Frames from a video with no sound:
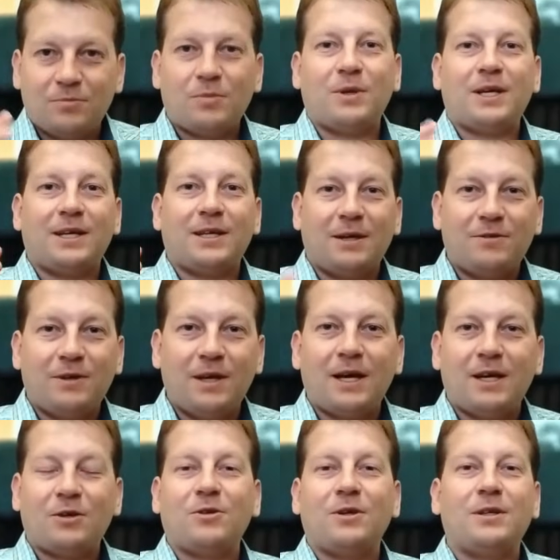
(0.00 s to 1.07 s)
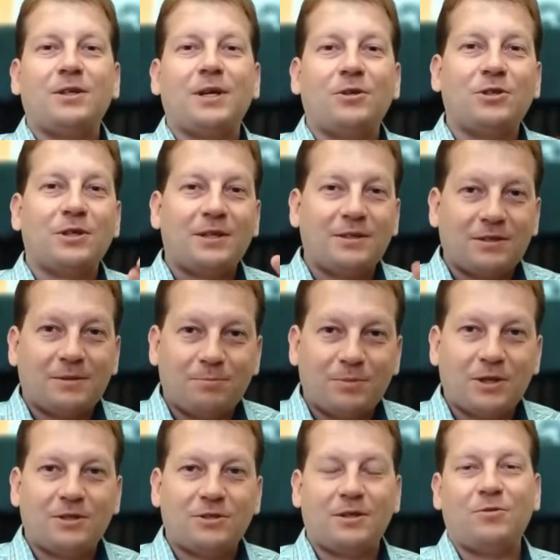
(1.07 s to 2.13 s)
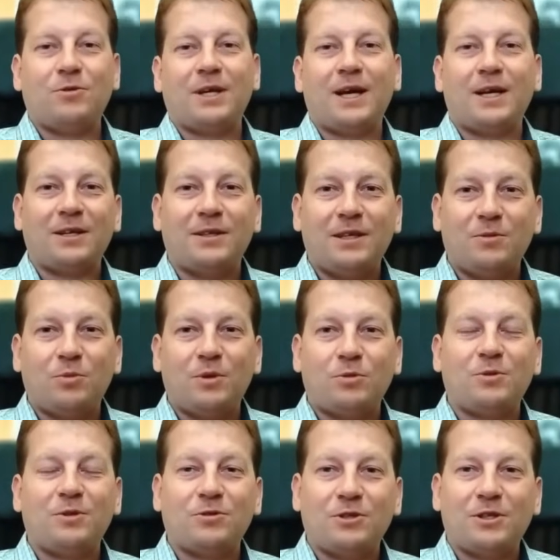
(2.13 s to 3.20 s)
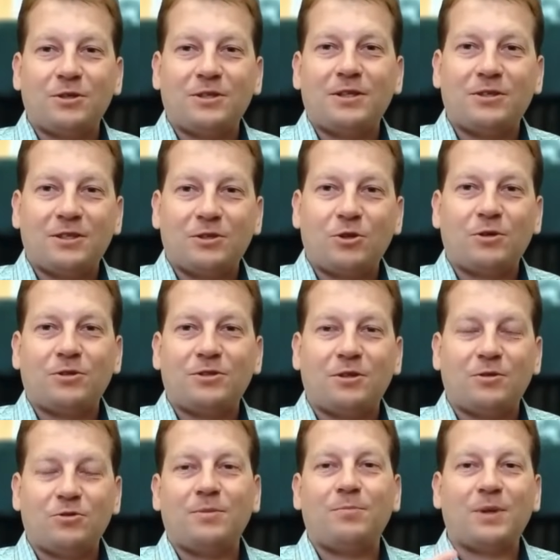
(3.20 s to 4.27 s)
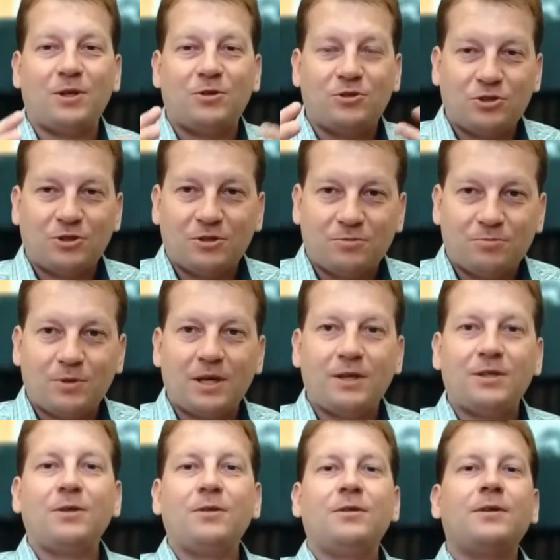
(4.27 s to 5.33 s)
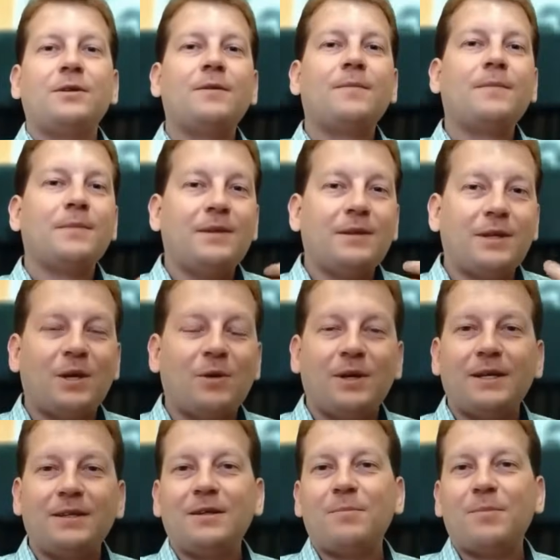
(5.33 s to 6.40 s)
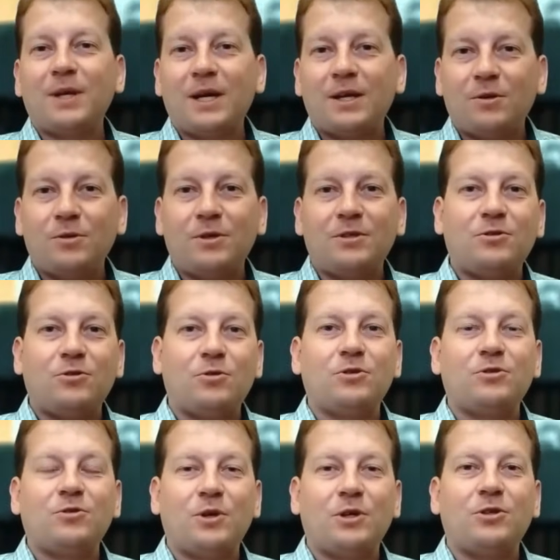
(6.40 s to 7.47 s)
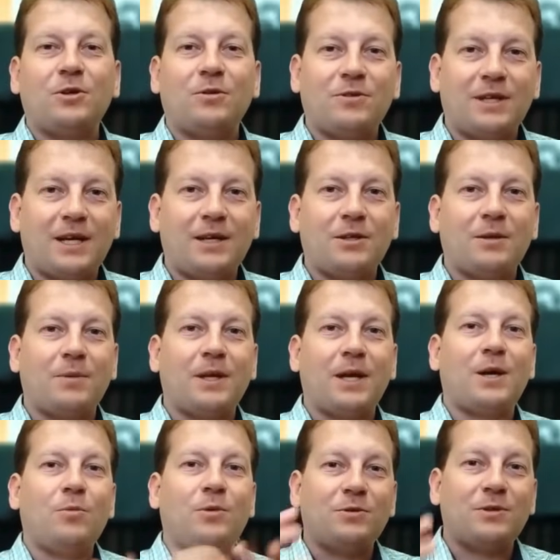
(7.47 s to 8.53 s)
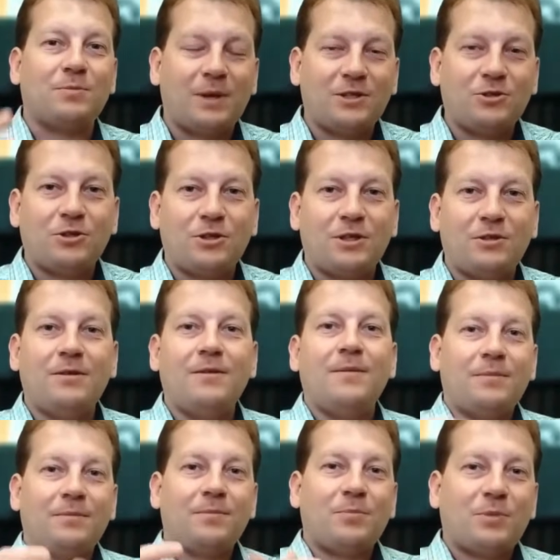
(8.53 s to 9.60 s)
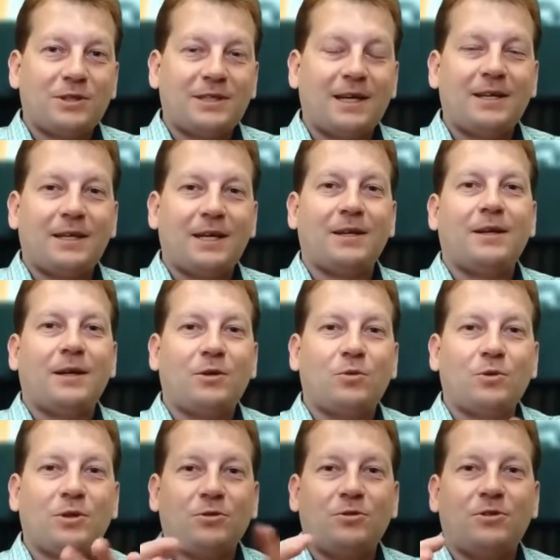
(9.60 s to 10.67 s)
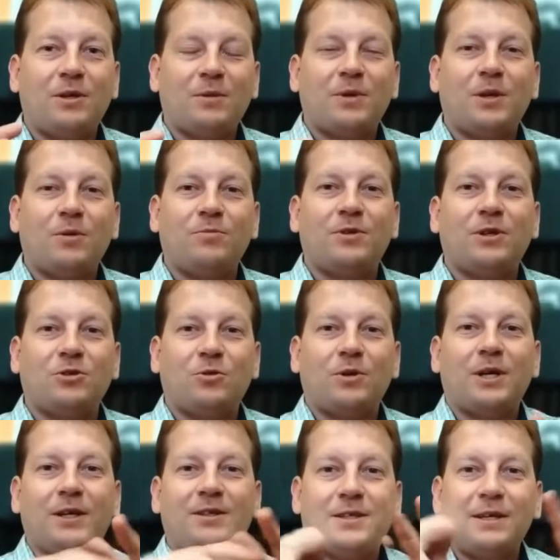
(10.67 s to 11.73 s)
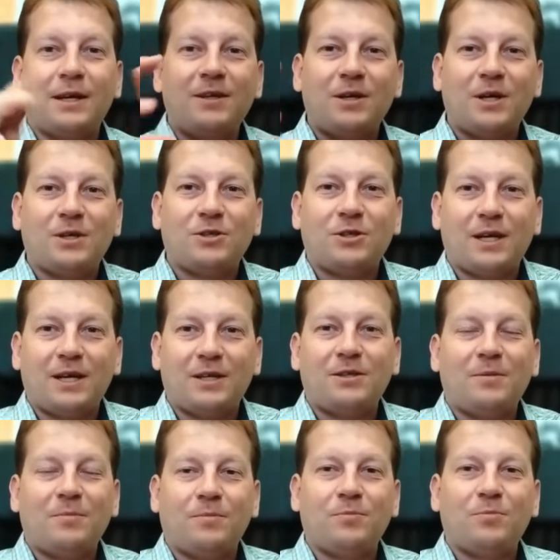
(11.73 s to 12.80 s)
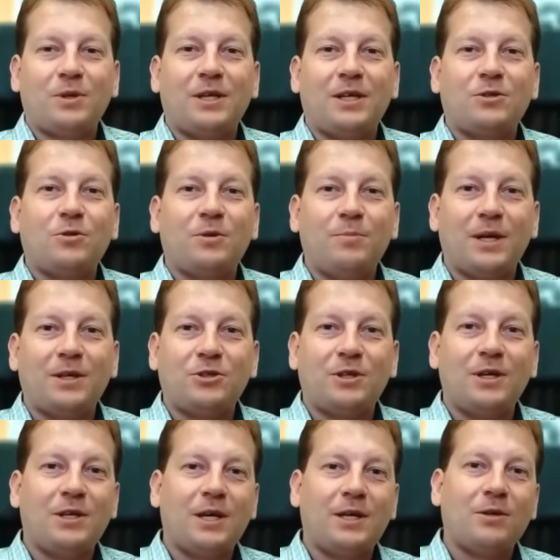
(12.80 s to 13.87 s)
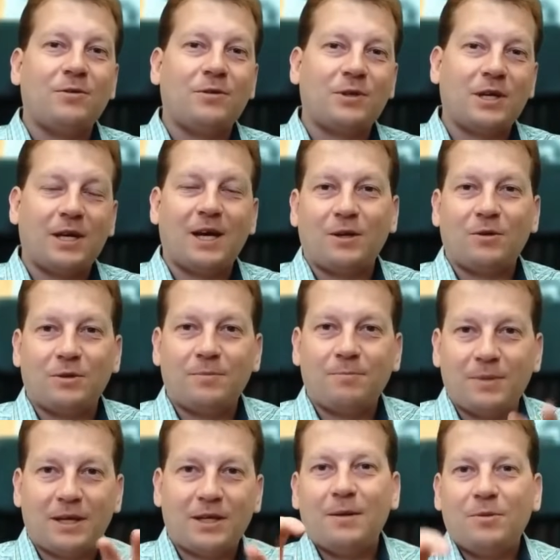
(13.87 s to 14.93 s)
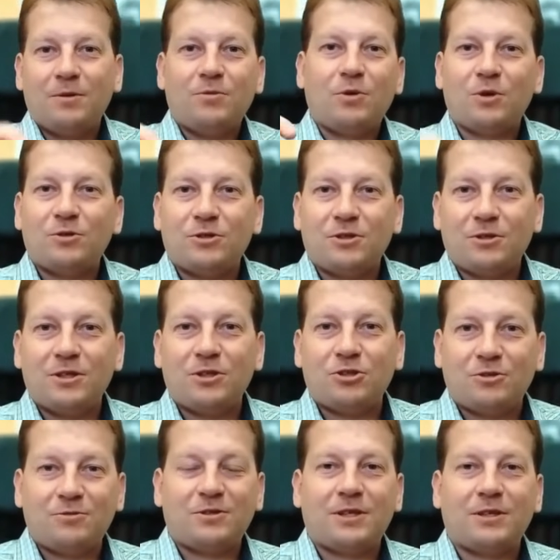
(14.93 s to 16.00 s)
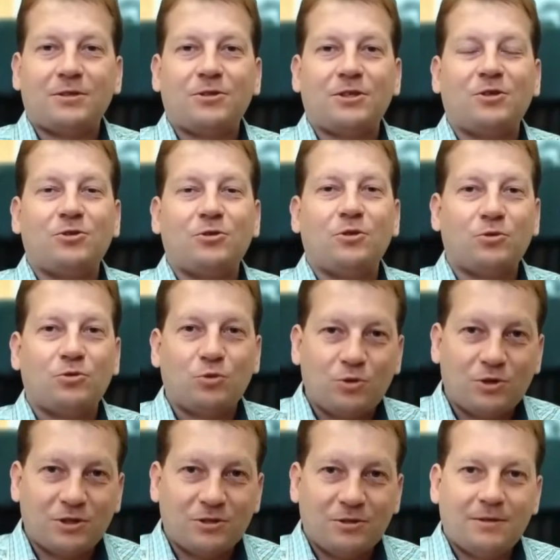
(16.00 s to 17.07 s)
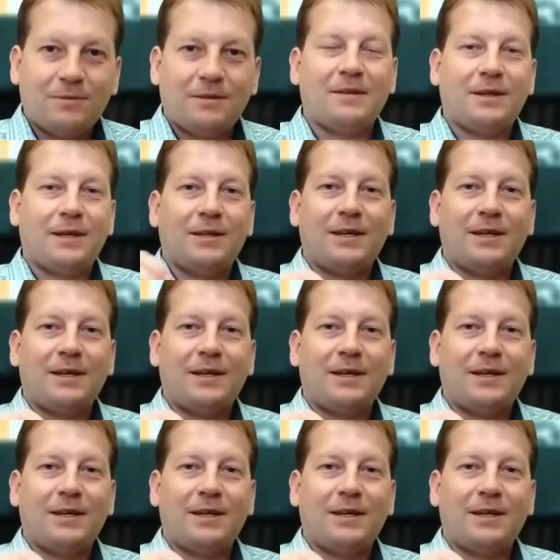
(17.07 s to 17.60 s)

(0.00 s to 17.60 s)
we can never actually touch anything because in reality what we feel is the constant repulsion of particles. Now let's apply all this to the structure of the atom and how we've imagined it. We said that in order to somehow visualize an enlarged atom, we need to imagine a kind of cloud made up of constantly shifting digital noise. In